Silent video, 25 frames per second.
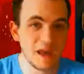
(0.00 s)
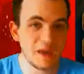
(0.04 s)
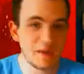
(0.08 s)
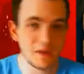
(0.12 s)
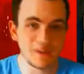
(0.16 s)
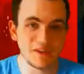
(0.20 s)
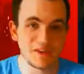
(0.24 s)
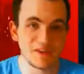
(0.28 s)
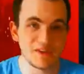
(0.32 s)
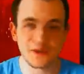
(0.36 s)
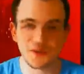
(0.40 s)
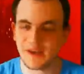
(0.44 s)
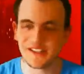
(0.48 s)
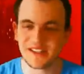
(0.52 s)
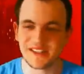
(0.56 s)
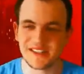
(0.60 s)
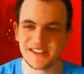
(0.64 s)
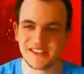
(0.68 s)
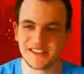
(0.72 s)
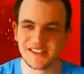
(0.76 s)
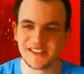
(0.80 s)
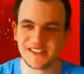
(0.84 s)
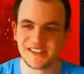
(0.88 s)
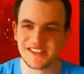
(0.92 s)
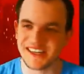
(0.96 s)
had one of those
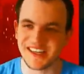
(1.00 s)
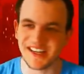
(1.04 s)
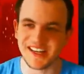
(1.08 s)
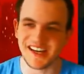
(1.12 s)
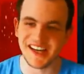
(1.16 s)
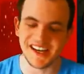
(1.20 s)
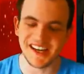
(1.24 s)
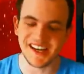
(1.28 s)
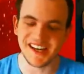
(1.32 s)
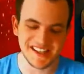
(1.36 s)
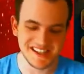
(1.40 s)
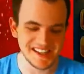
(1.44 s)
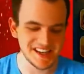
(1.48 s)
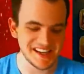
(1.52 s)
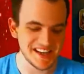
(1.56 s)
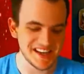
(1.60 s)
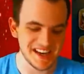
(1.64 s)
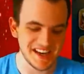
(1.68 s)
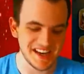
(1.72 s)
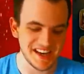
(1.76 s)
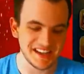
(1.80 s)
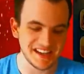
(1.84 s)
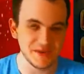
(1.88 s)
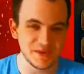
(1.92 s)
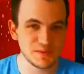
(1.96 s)
raids today, guys,
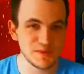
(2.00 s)
and that